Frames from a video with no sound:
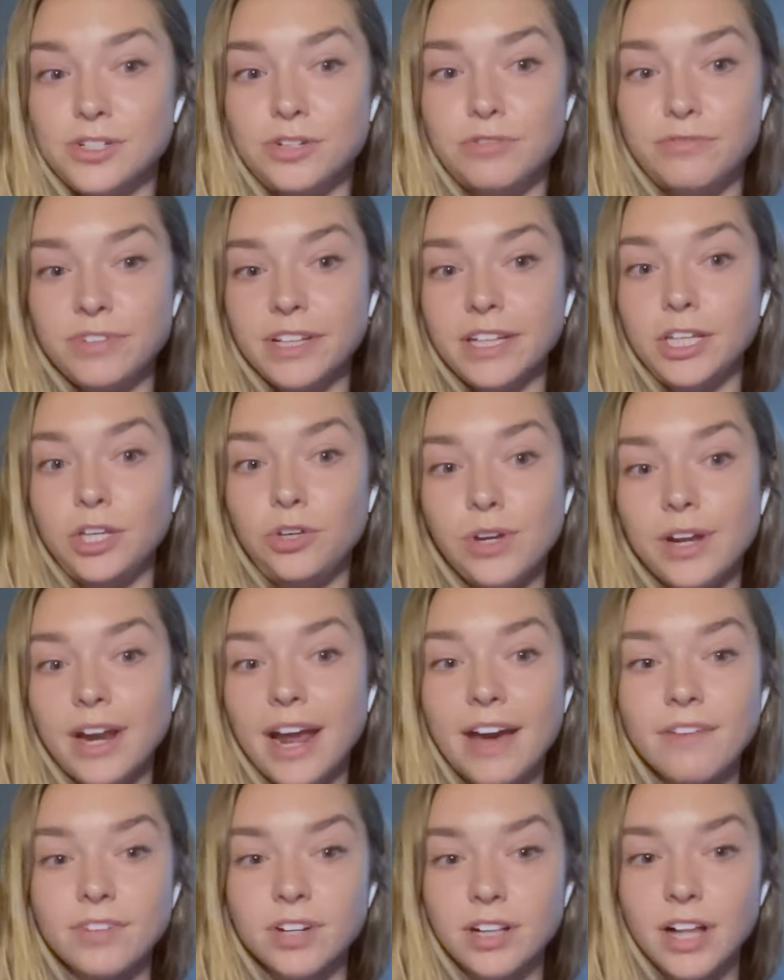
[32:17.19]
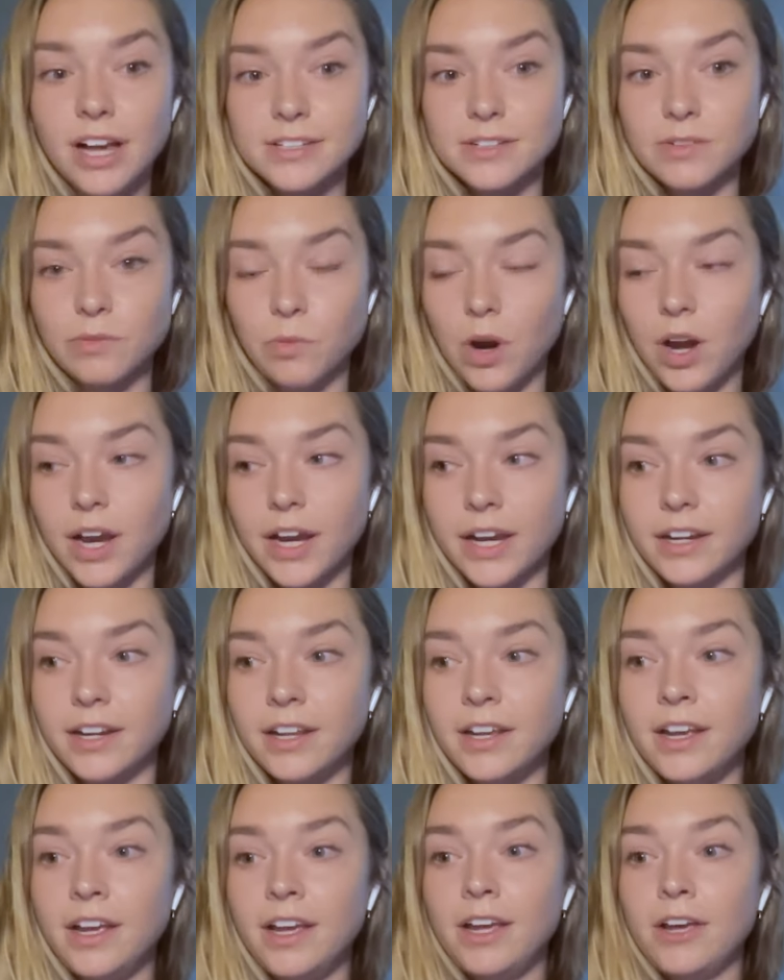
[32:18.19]
Do you feel like you can have a glass of wine,
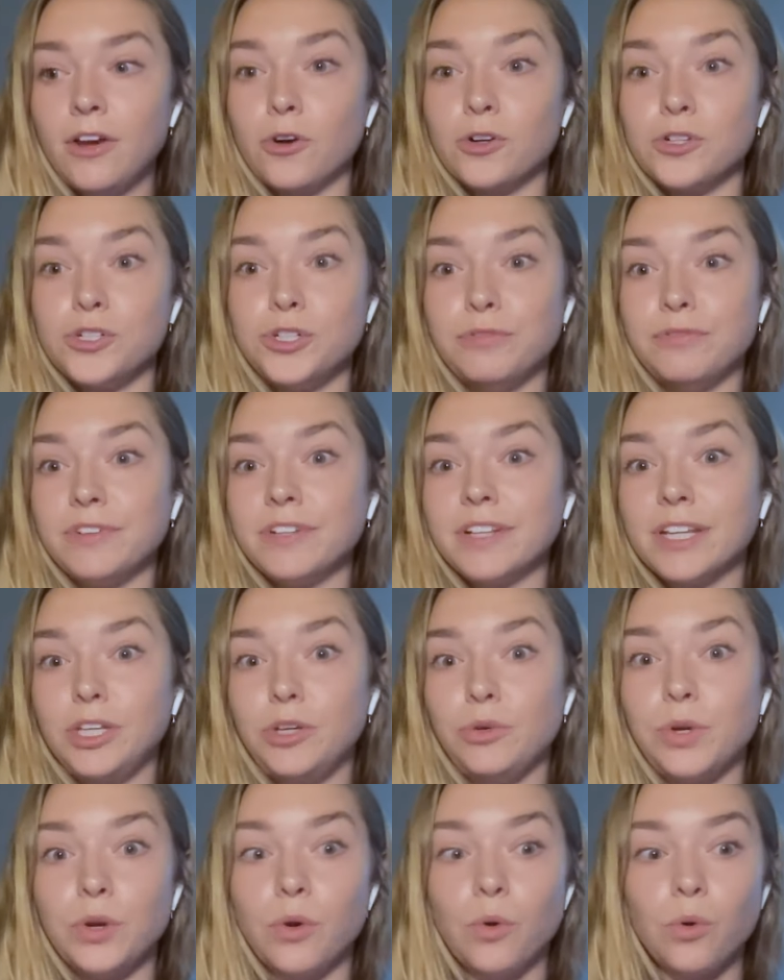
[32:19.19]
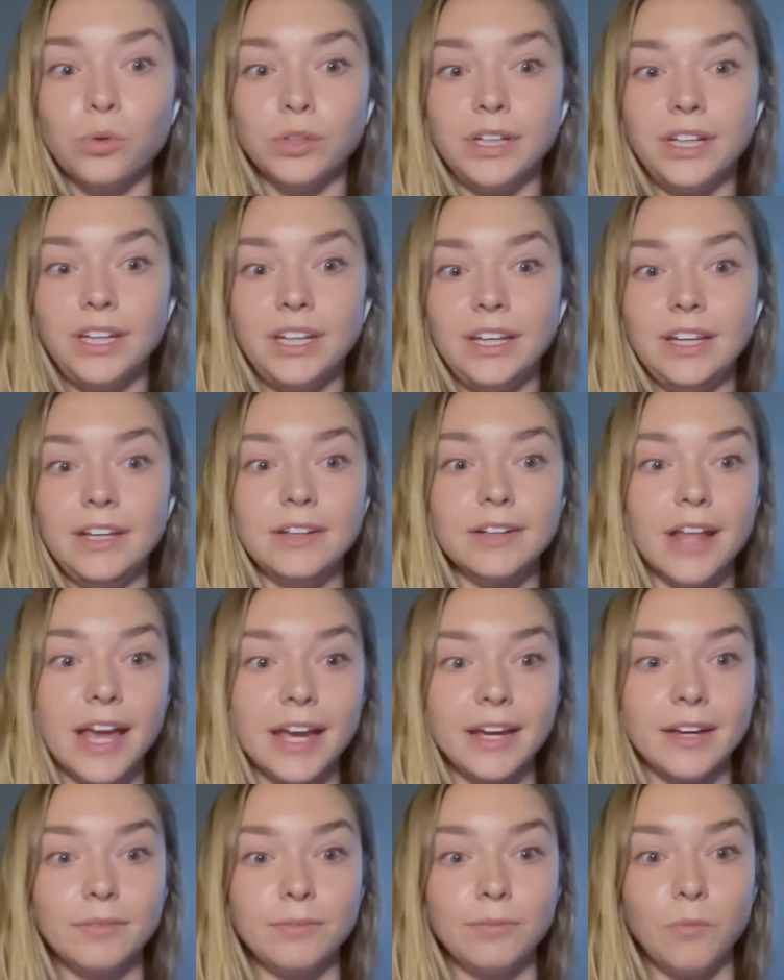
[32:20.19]
or do you feel like you can only eat
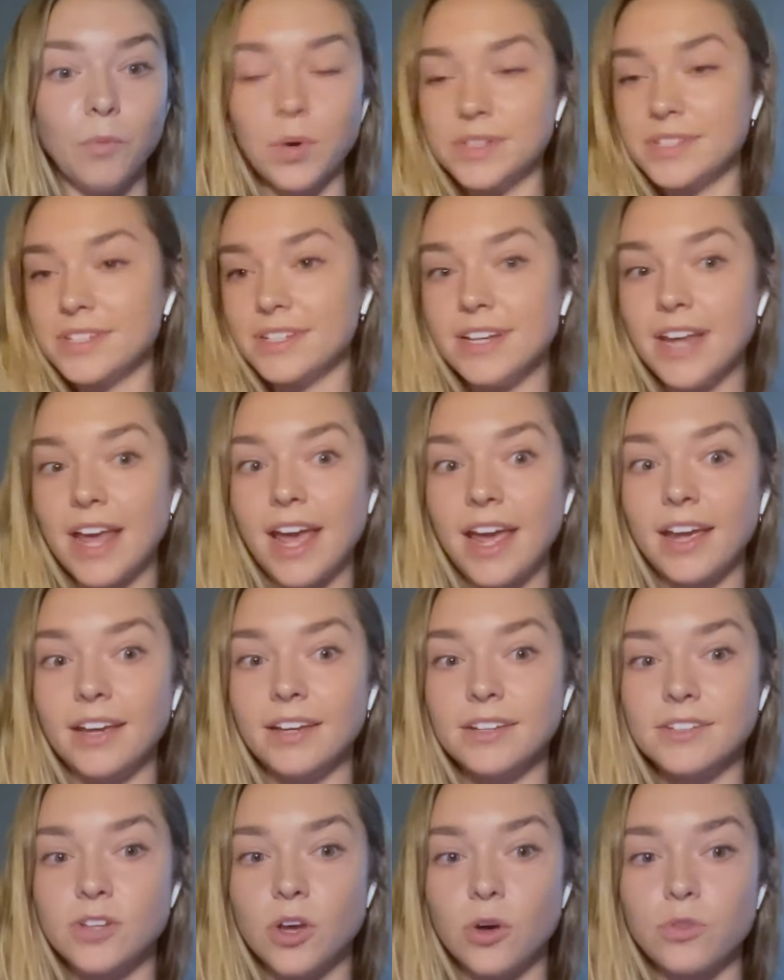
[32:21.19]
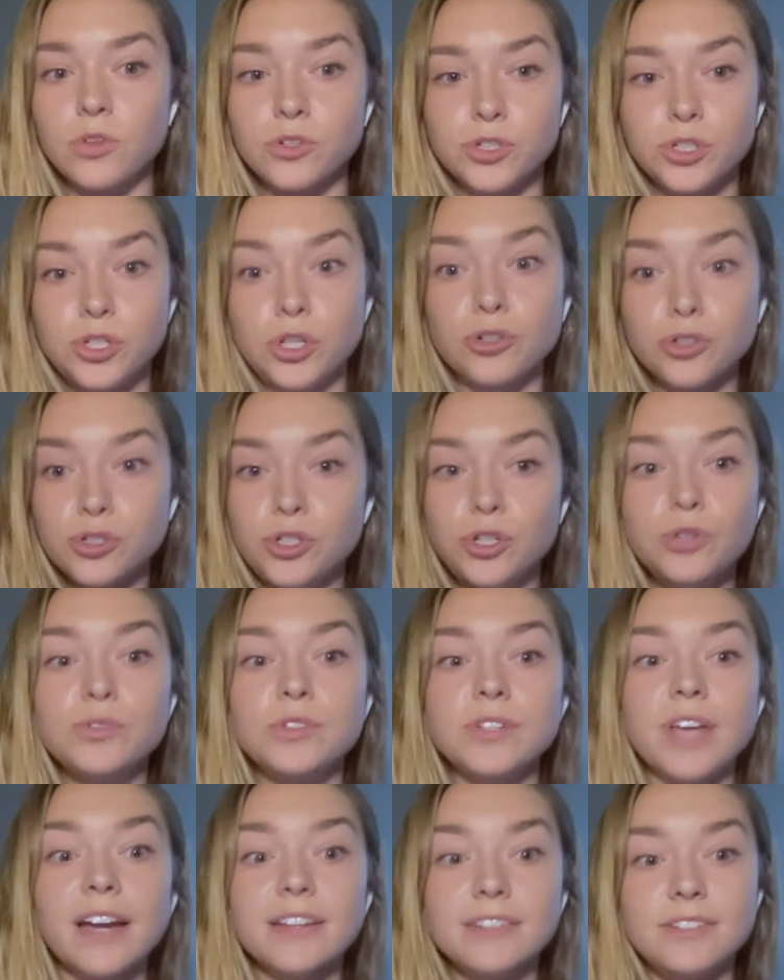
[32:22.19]
like once a day? So there's there's two
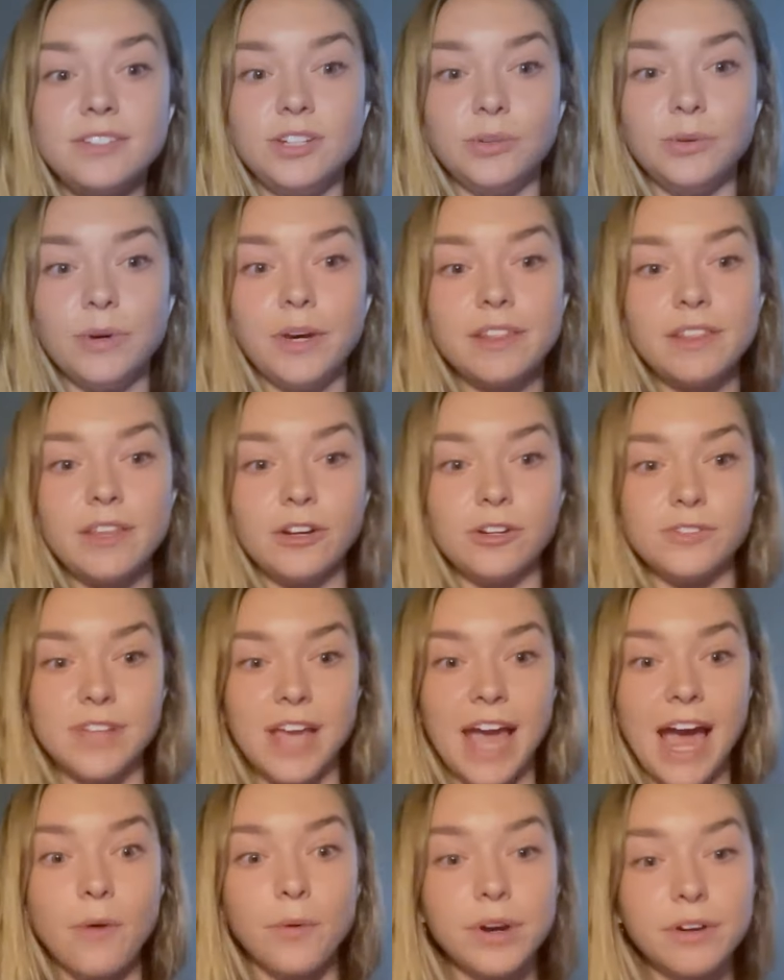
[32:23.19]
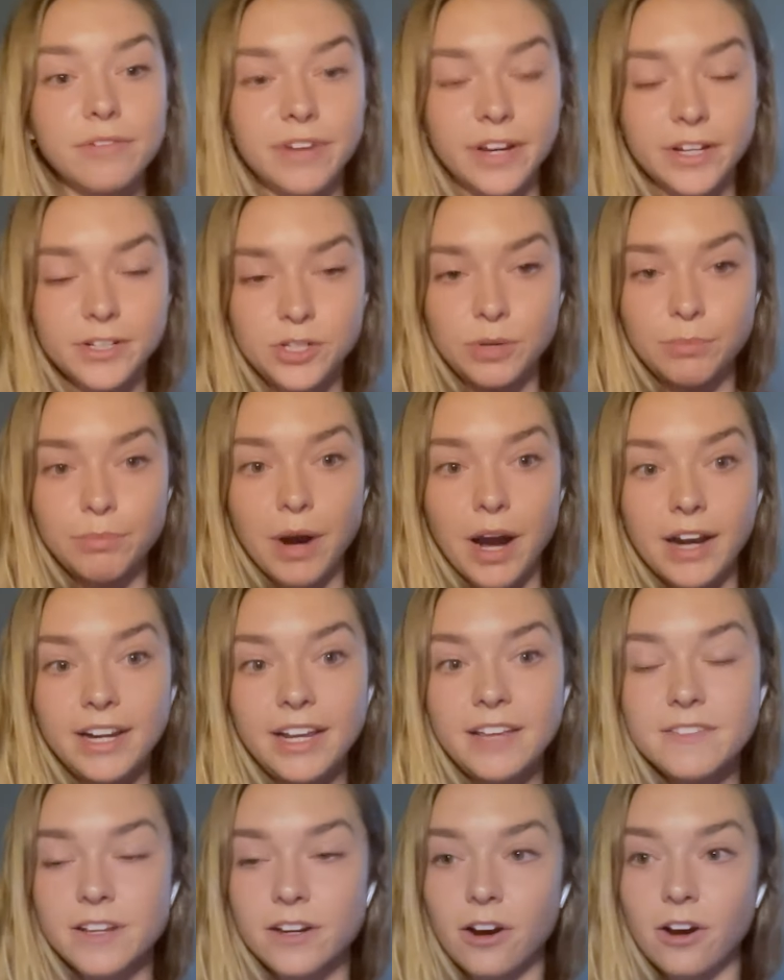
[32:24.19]
sides to it. There's how it affects your body,
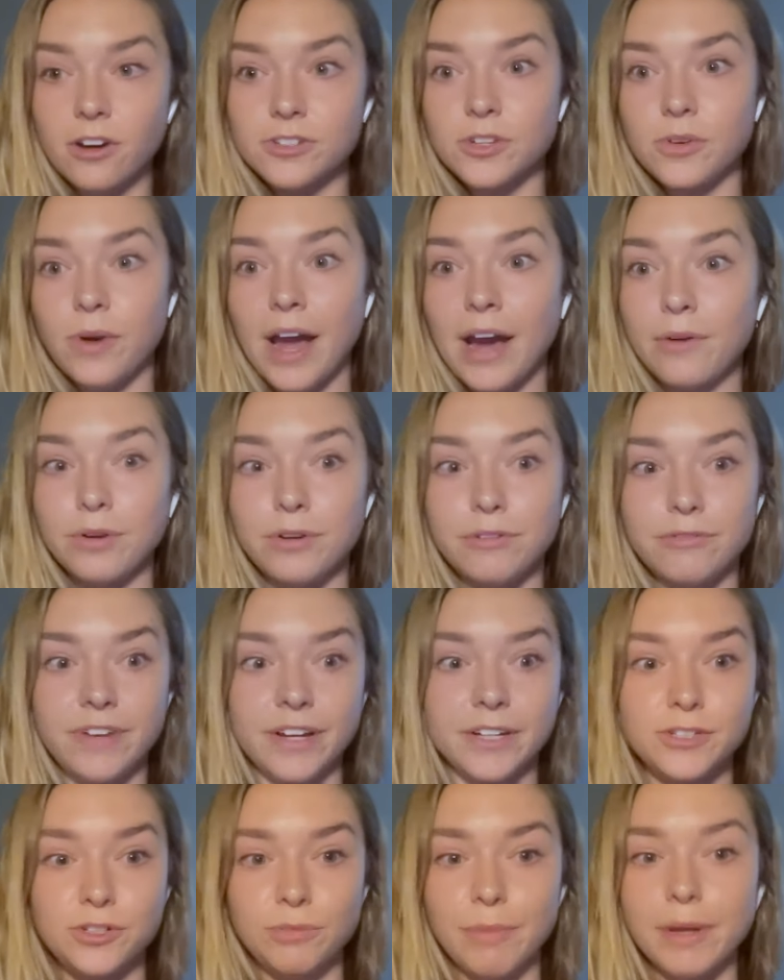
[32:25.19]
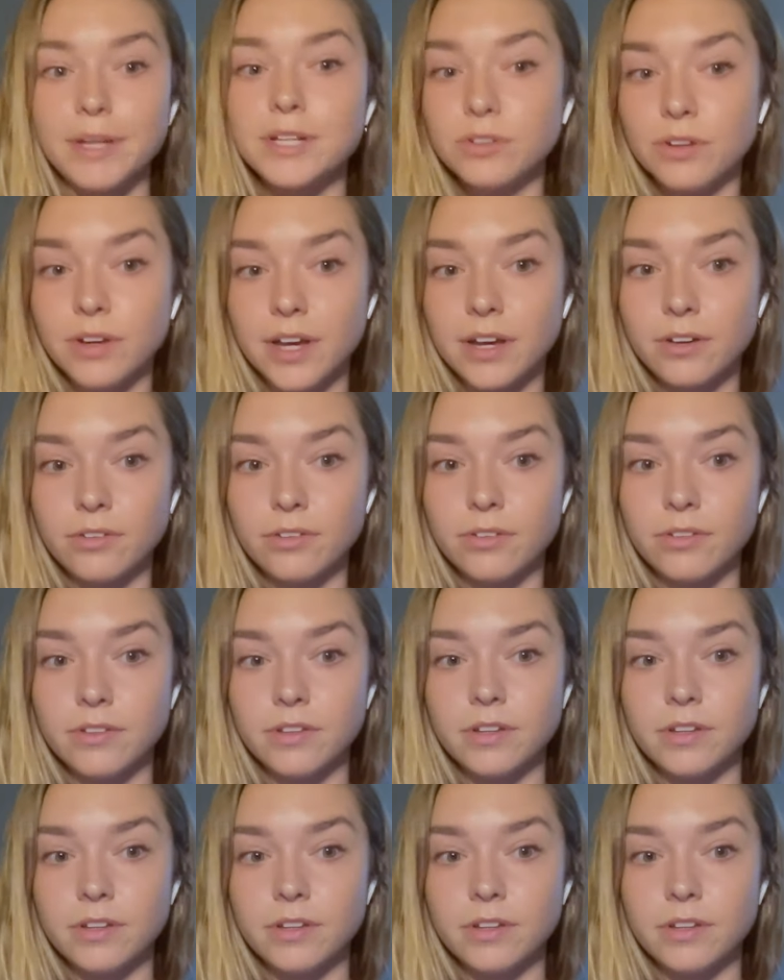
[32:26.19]
and then also how it affects your mental health.